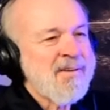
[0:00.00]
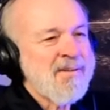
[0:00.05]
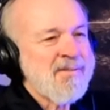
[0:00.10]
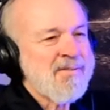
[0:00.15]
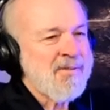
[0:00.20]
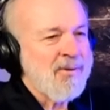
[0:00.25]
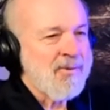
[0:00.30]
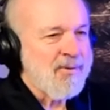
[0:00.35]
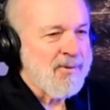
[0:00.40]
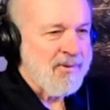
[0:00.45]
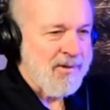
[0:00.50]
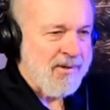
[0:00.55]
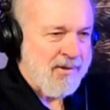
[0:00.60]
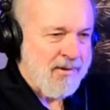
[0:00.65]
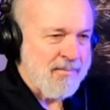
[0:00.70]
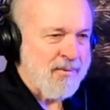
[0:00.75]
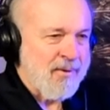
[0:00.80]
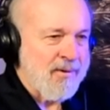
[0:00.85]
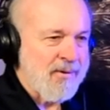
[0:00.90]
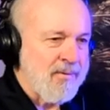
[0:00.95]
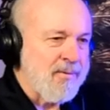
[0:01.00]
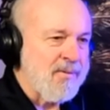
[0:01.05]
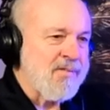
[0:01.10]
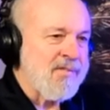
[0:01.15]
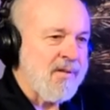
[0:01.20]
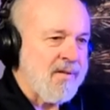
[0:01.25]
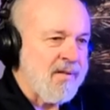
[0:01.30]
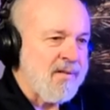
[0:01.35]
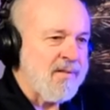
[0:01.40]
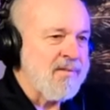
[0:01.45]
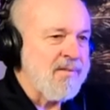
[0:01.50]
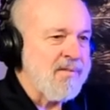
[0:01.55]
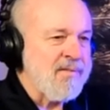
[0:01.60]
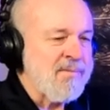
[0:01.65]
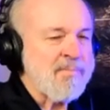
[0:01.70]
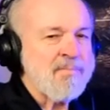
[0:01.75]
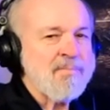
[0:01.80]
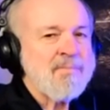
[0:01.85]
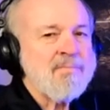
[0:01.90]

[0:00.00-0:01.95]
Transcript: So the carburetor that's on this